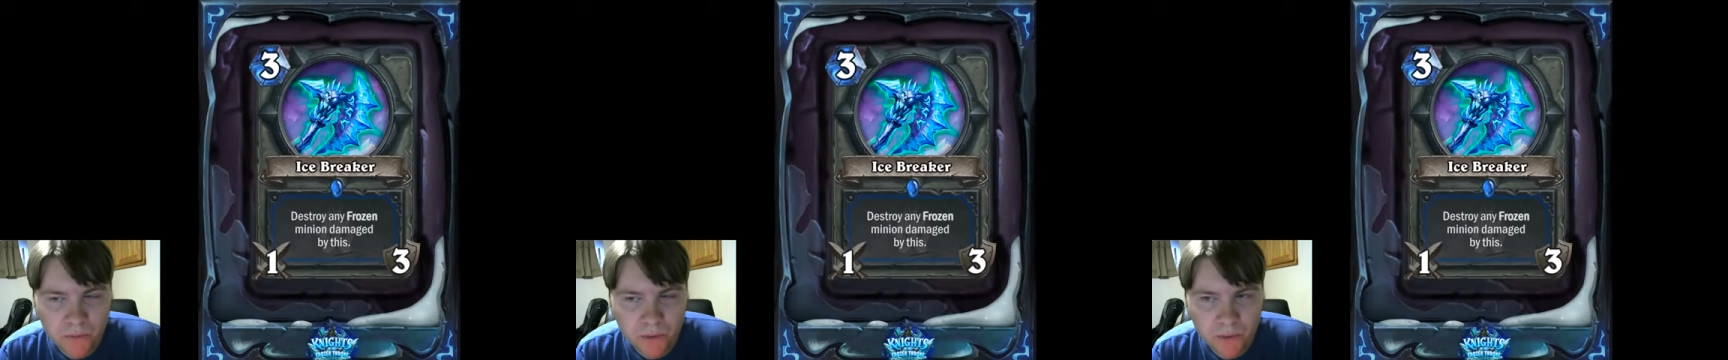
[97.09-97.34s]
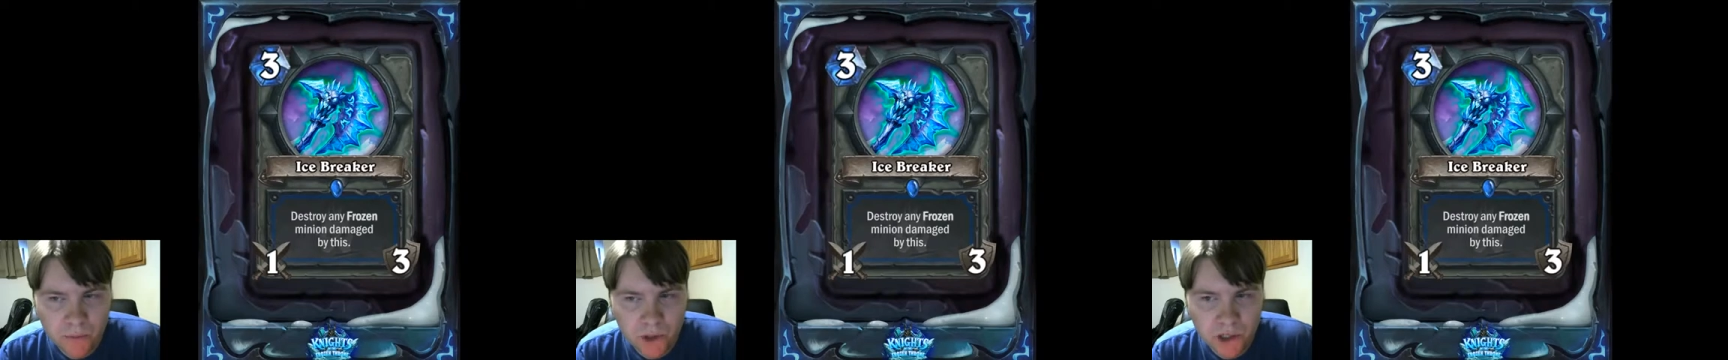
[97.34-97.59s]

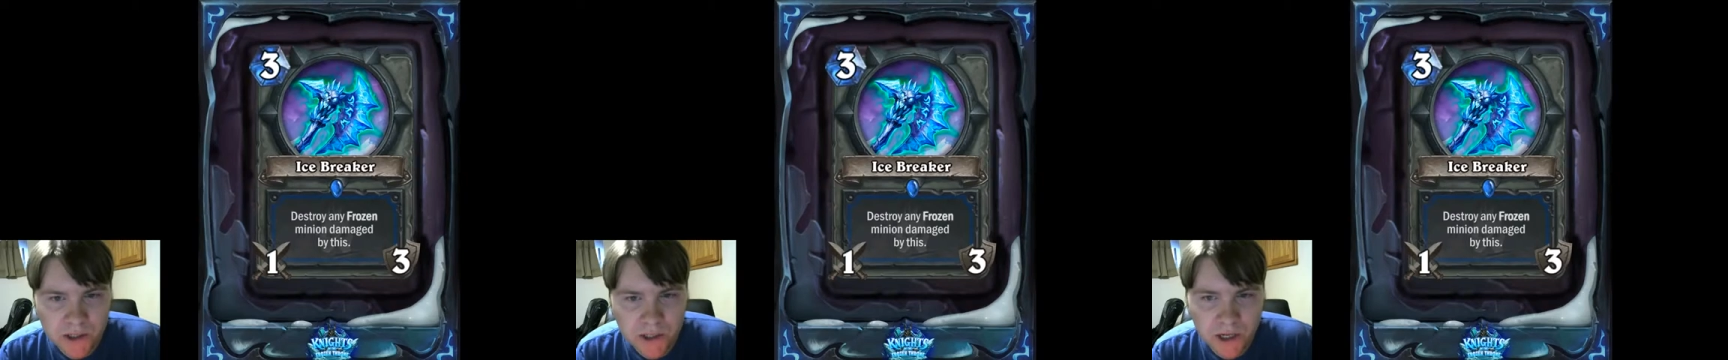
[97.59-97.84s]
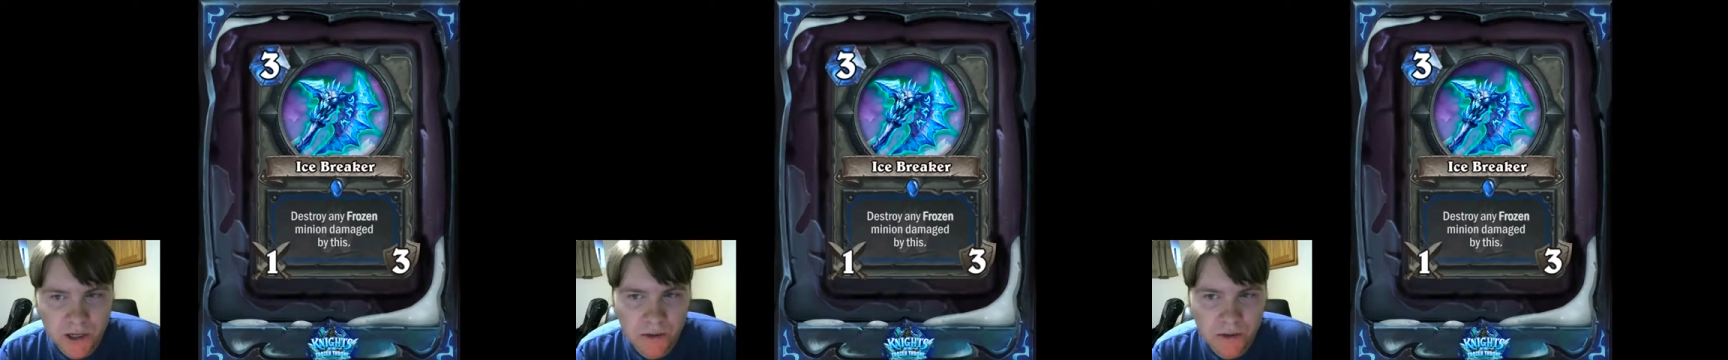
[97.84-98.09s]
with 1
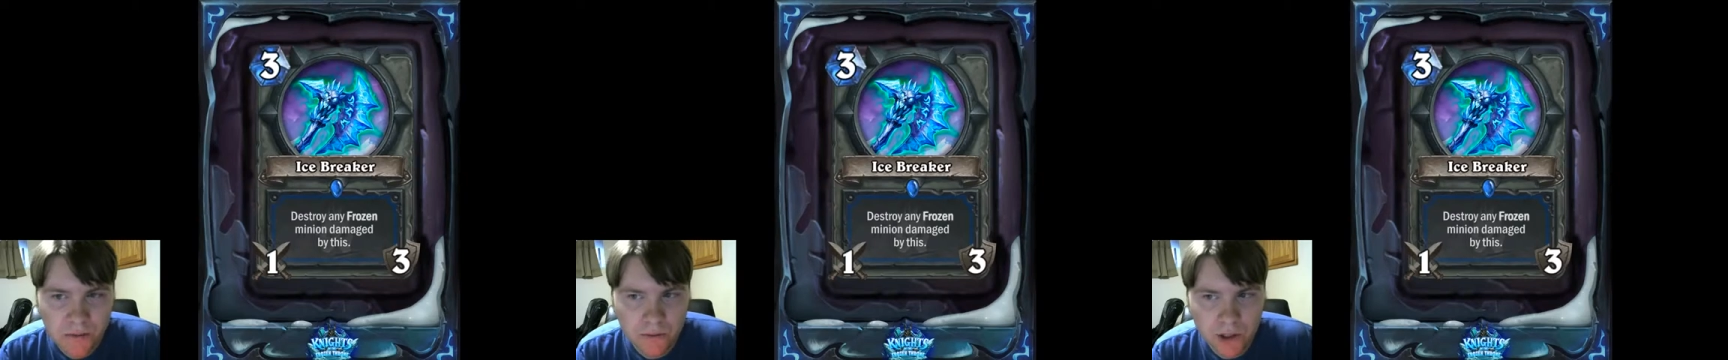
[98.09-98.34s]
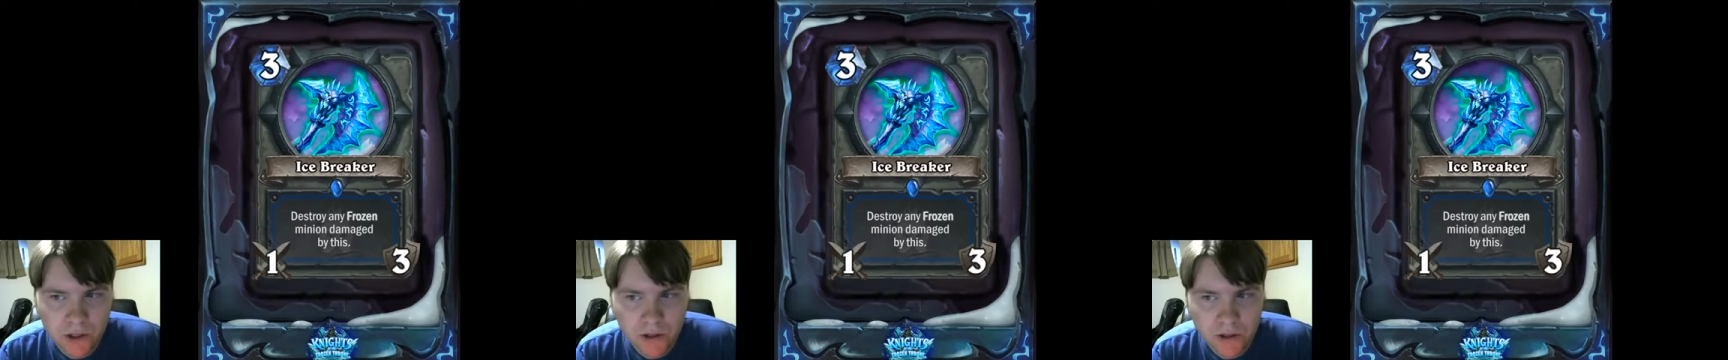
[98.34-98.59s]
attack and
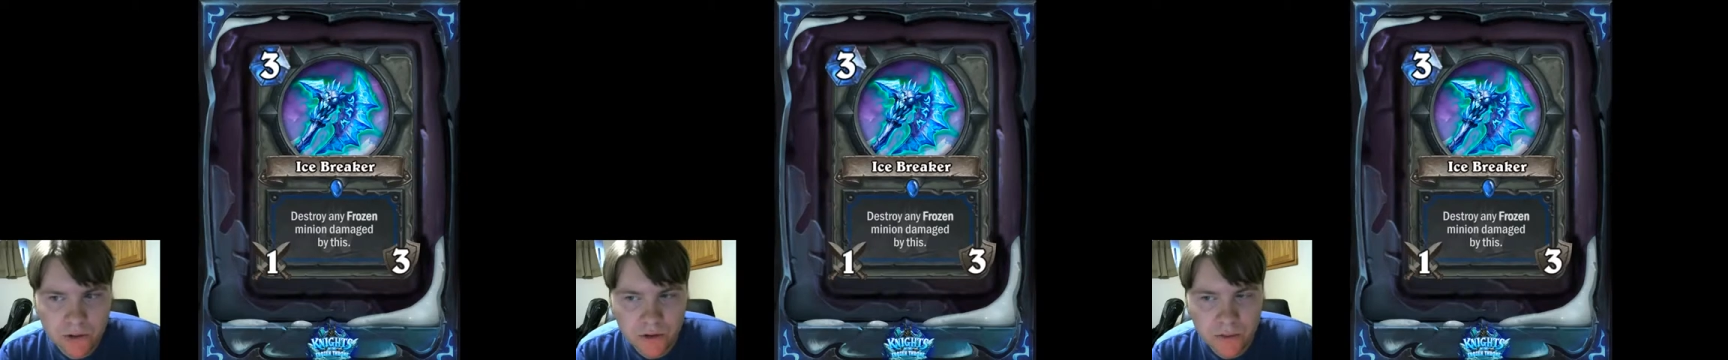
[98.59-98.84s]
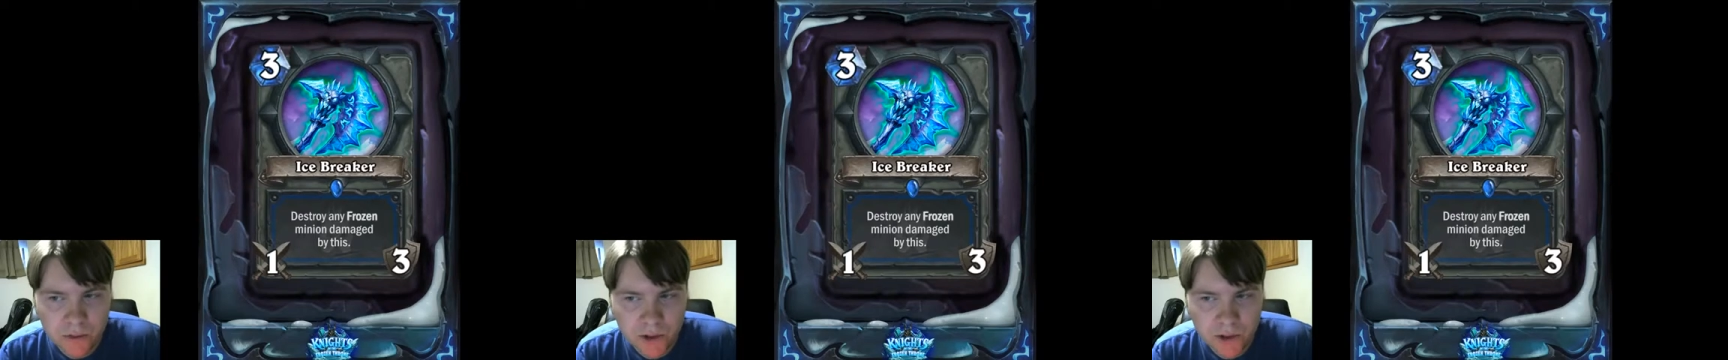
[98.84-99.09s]
3
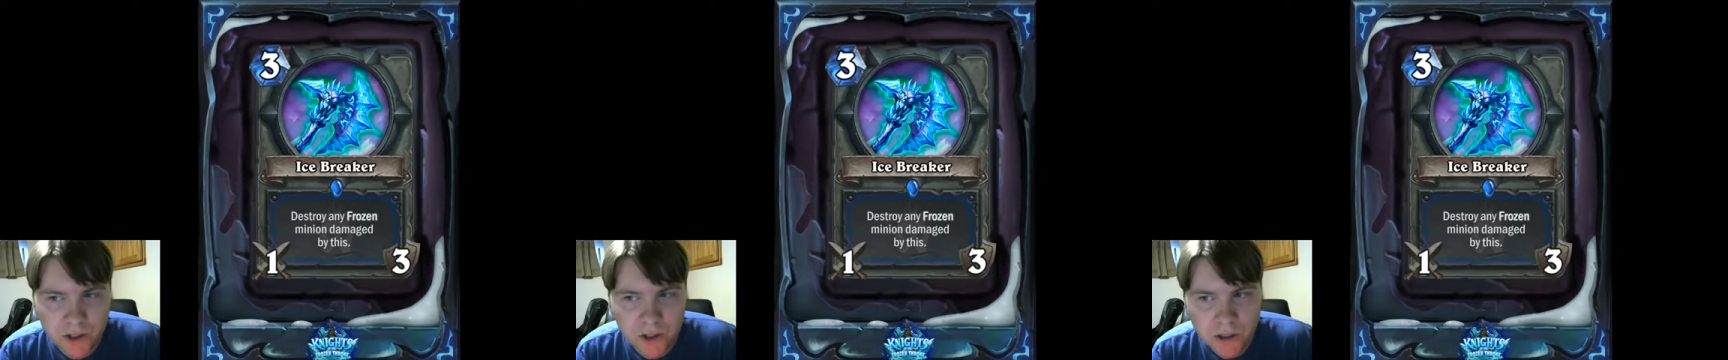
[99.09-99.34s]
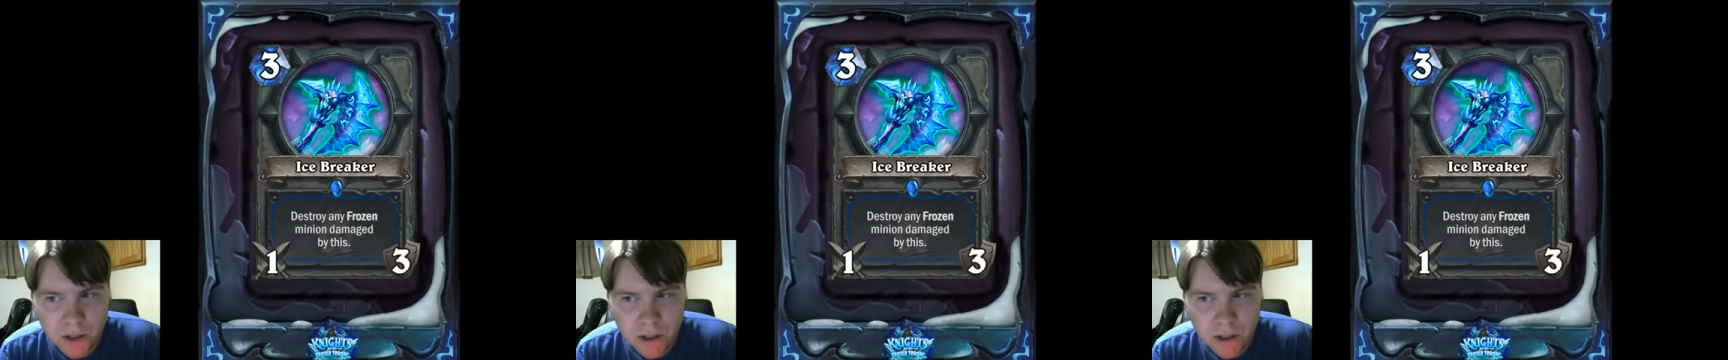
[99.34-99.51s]
durability.